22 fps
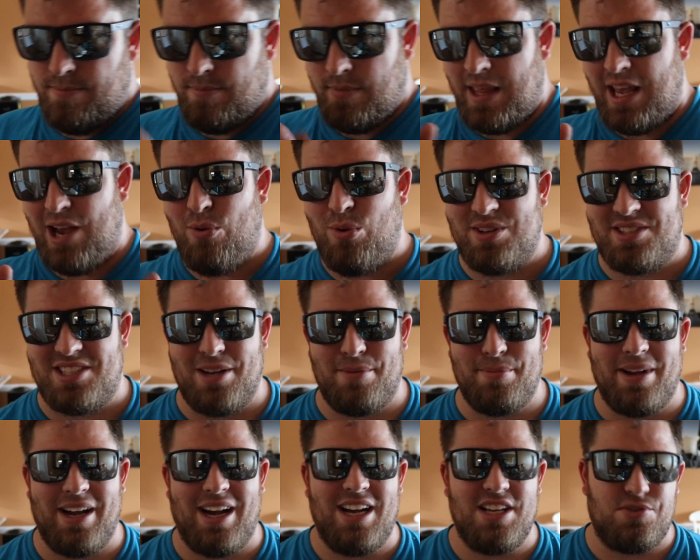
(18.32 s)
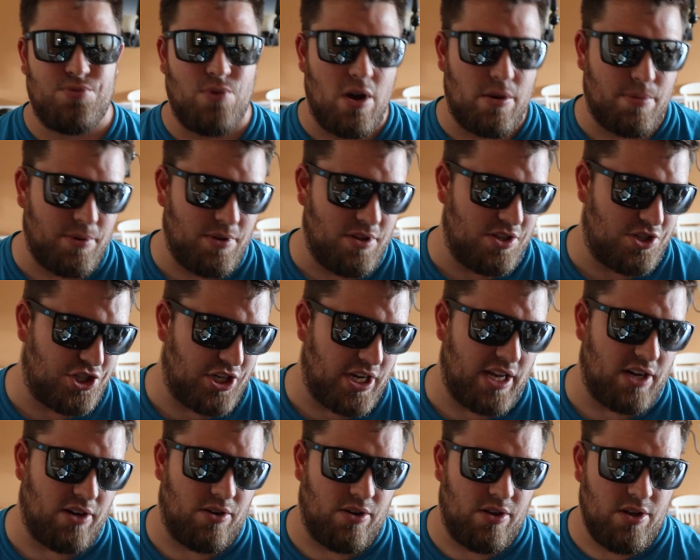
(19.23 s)
Hey, what's up guys? Welcome to the
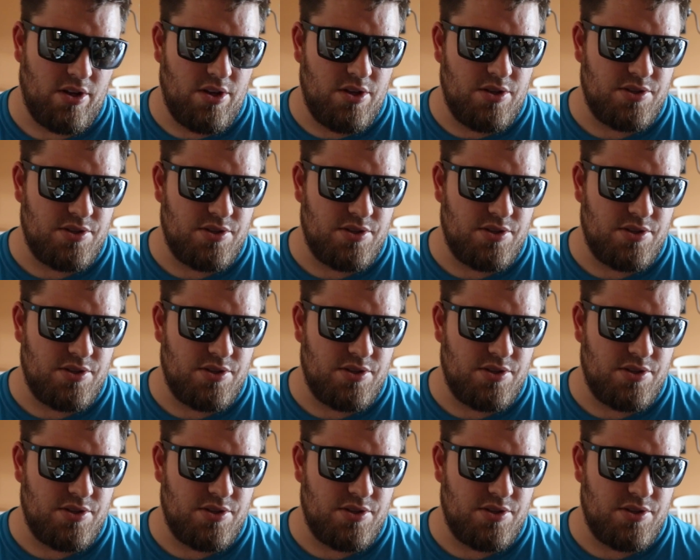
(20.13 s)
channel.